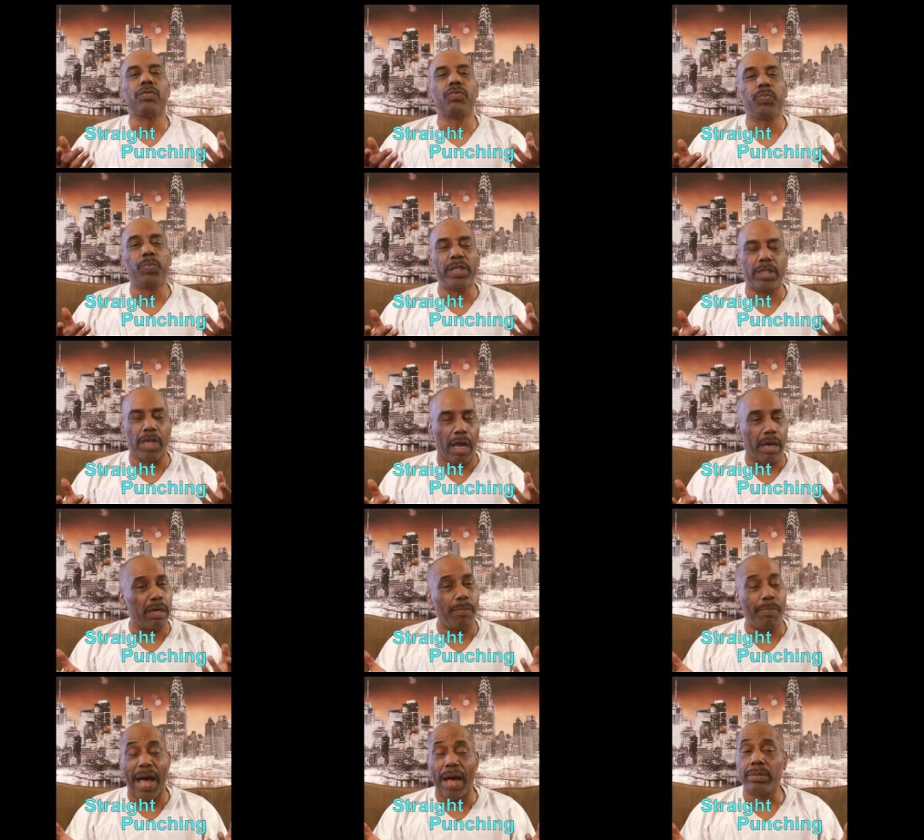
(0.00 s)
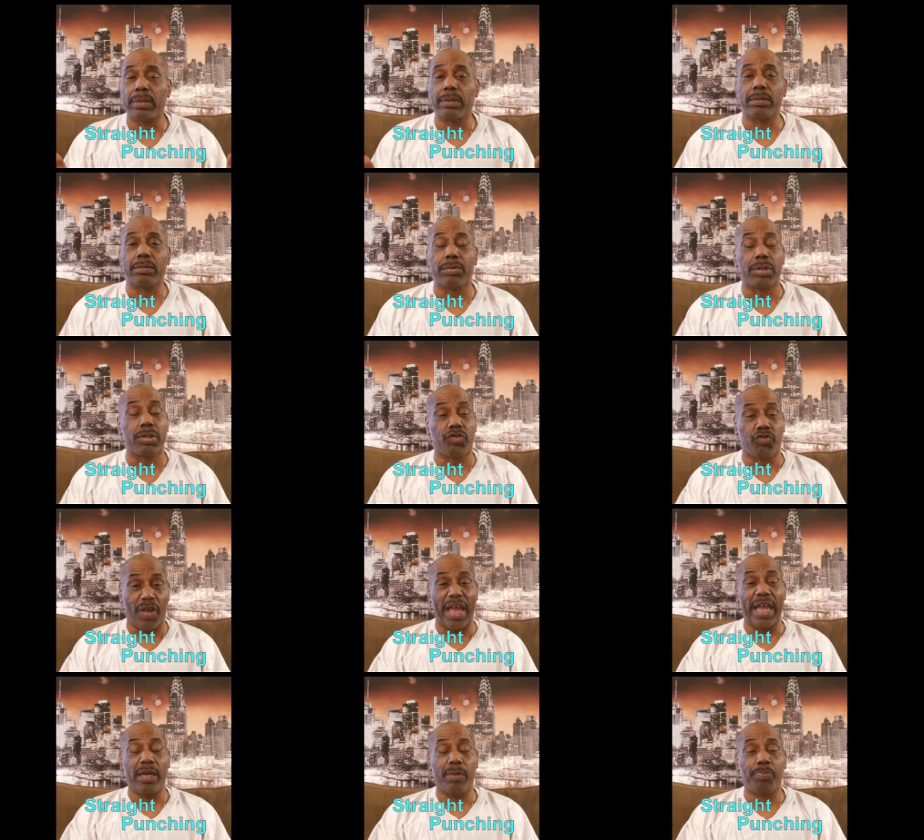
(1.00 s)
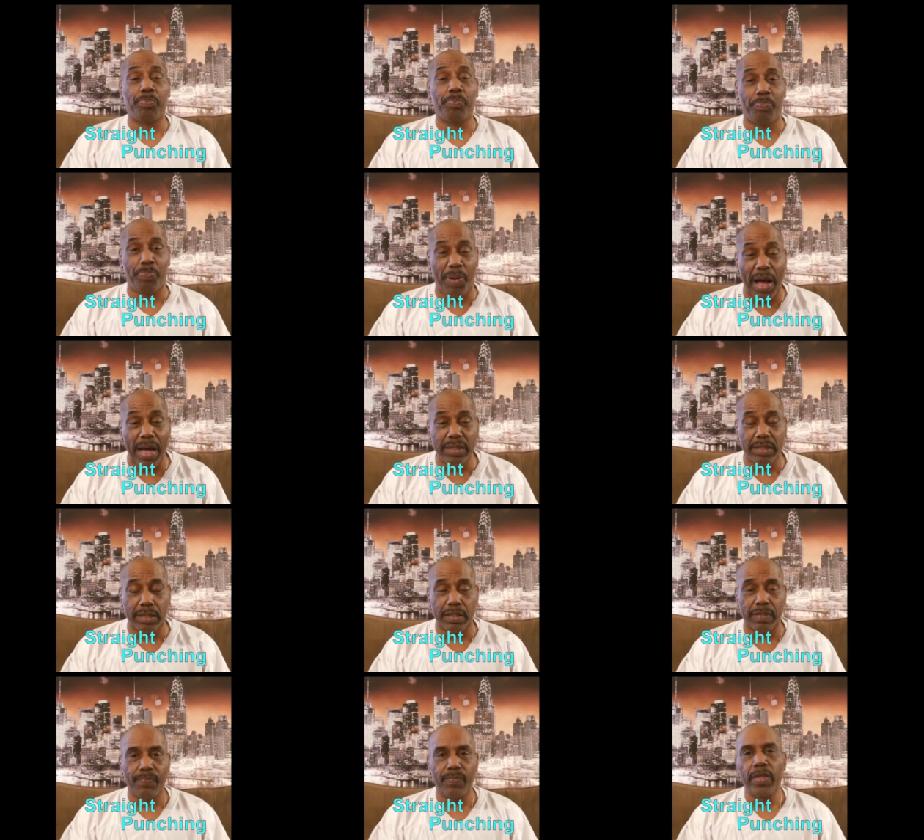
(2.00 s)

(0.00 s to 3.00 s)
We talking about straight punching.